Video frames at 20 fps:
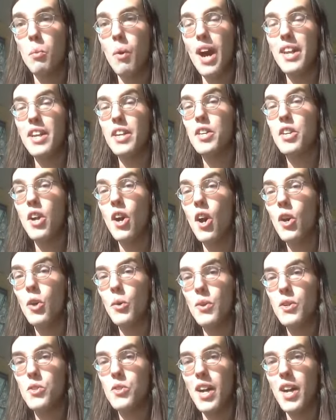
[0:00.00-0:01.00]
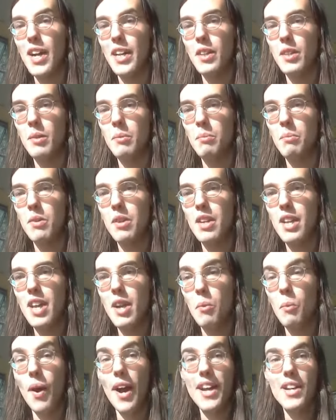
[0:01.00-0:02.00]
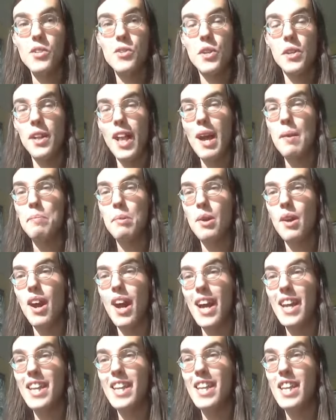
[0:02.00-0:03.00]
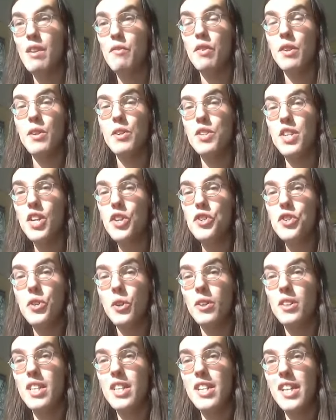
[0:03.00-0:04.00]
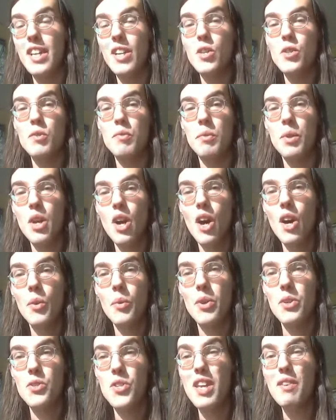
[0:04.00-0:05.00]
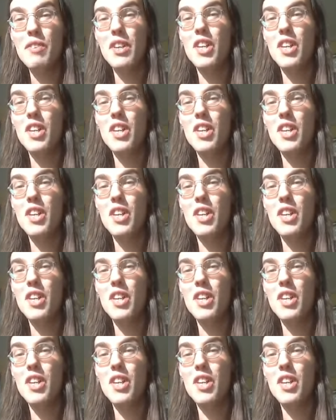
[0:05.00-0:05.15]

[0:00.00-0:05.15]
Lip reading: Why did Congress hide them? Why is Clapper hiding even additional details from Congress?